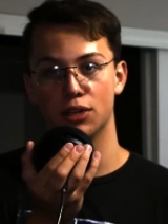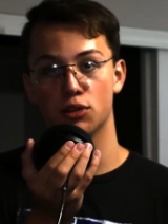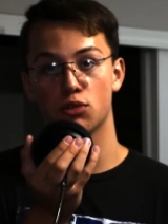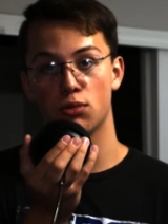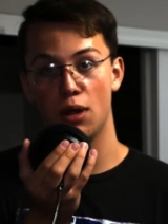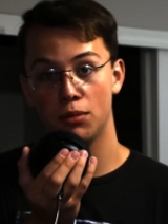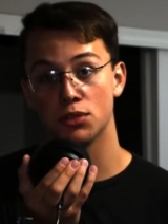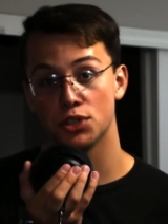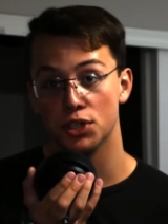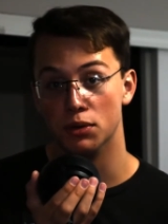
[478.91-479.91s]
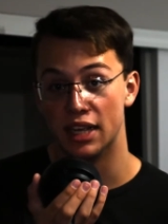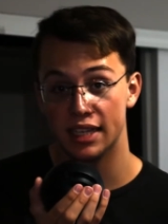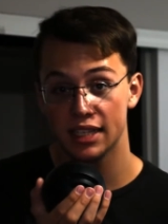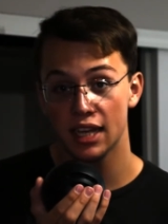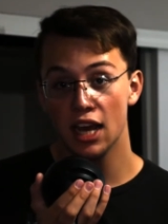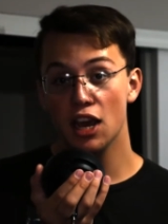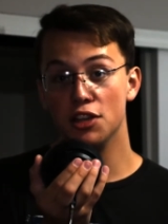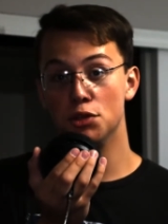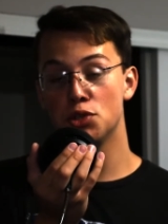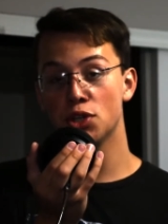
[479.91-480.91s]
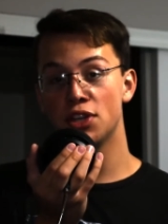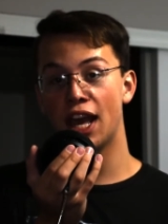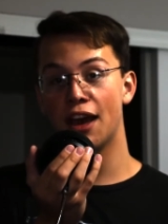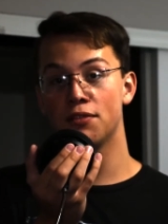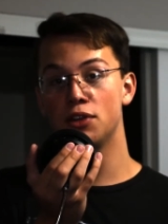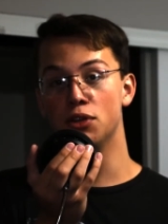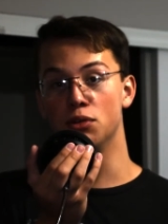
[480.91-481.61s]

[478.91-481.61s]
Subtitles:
to troubleshoot it. You shouldn't have to